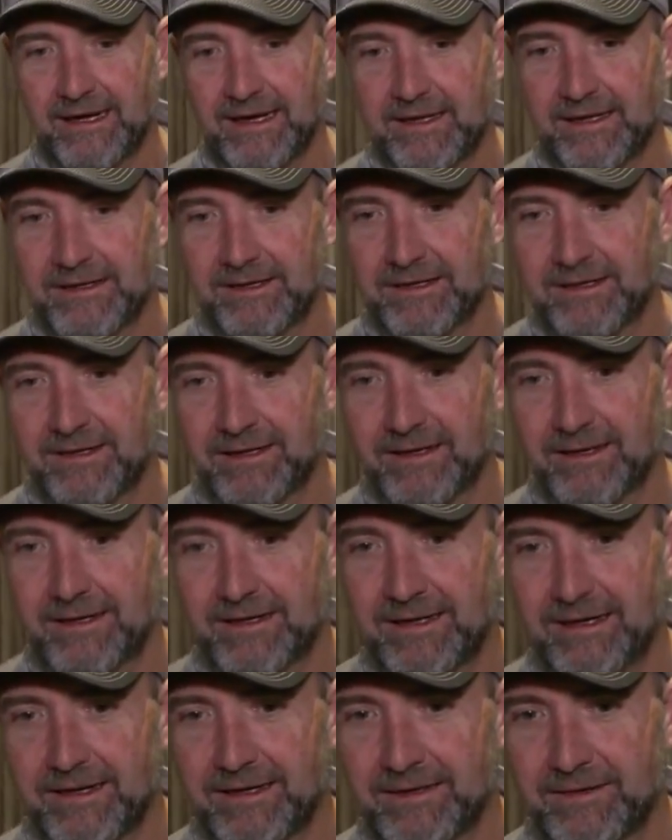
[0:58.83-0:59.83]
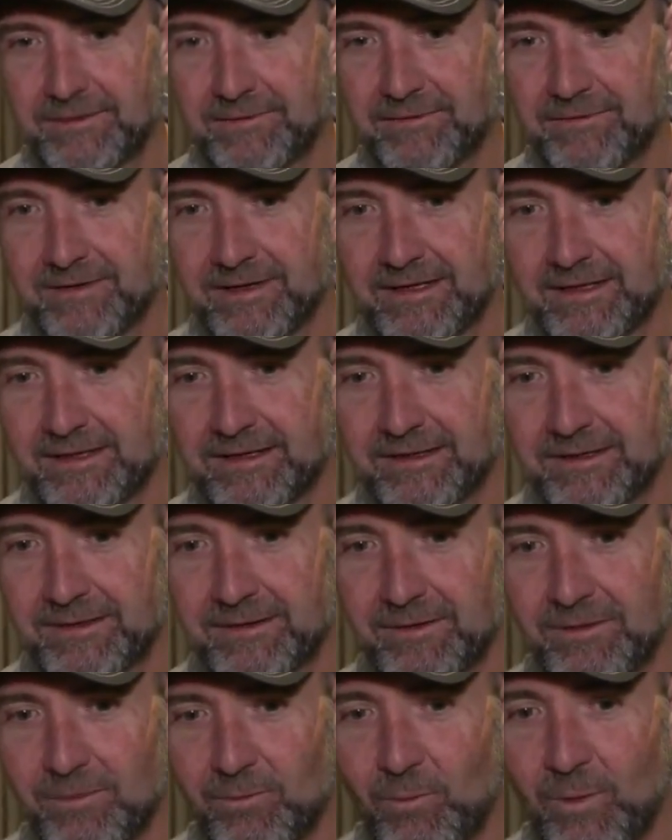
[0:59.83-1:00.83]
kind
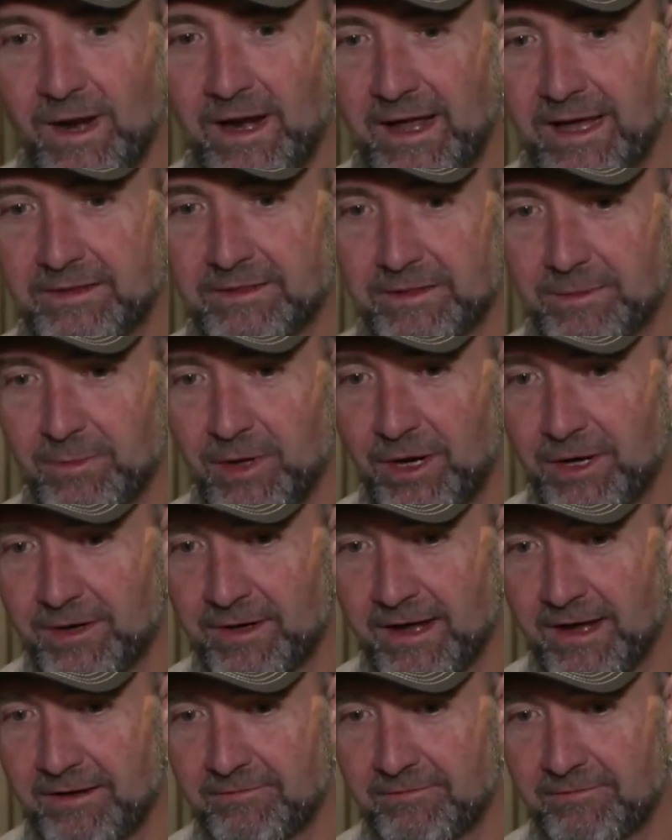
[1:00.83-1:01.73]
of went at them hard